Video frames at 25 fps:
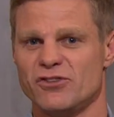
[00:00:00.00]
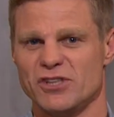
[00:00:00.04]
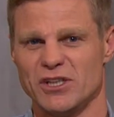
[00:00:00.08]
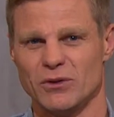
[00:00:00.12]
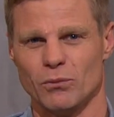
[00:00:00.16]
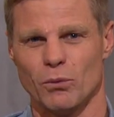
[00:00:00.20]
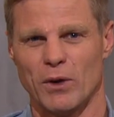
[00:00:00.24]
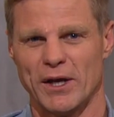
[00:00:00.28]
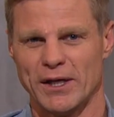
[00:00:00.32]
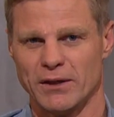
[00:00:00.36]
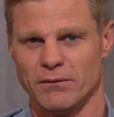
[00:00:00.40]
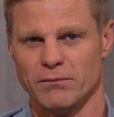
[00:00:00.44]

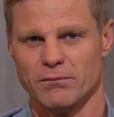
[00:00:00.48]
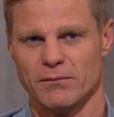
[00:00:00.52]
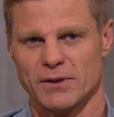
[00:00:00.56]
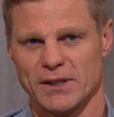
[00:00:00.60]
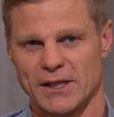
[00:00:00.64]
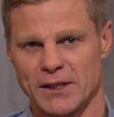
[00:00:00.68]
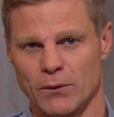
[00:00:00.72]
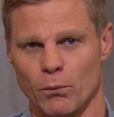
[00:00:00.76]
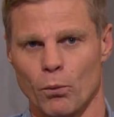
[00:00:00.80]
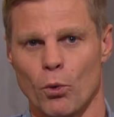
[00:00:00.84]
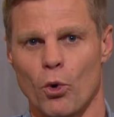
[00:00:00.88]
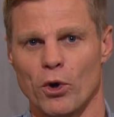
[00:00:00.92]

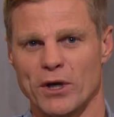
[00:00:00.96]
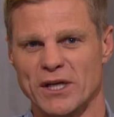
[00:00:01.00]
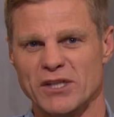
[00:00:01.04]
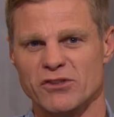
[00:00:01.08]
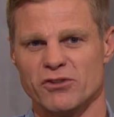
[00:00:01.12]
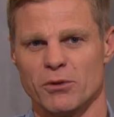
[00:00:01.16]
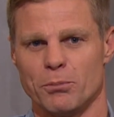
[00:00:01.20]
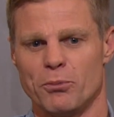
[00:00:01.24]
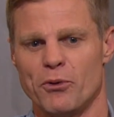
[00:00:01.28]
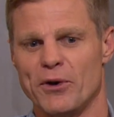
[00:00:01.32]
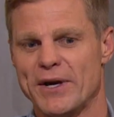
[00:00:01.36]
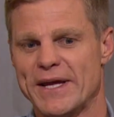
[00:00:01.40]
in what is
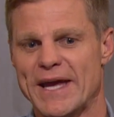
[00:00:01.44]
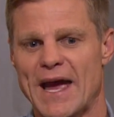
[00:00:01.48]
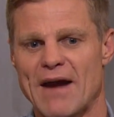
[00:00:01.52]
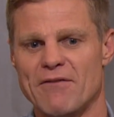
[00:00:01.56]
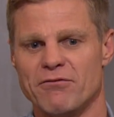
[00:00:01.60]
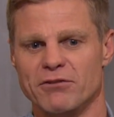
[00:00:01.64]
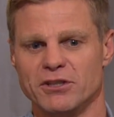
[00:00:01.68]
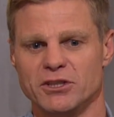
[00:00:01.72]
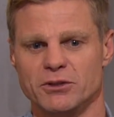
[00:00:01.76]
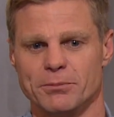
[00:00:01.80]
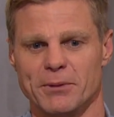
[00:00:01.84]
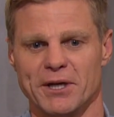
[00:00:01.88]
a pretty
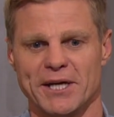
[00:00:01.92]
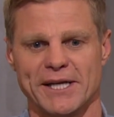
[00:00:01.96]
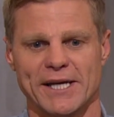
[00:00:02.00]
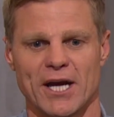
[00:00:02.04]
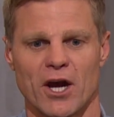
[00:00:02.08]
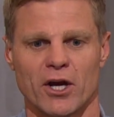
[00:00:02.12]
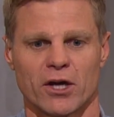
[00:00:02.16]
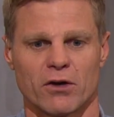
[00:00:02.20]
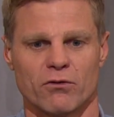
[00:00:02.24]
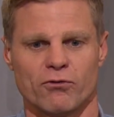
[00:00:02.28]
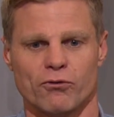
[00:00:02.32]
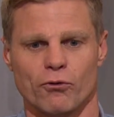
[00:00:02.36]
average,
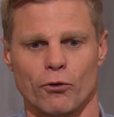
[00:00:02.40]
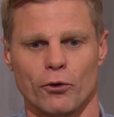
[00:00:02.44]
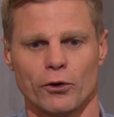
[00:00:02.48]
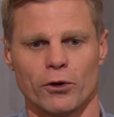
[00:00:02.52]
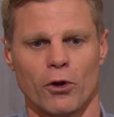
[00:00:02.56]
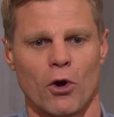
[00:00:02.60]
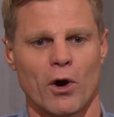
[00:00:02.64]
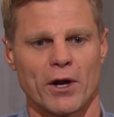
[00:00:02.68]
mediocre forward line.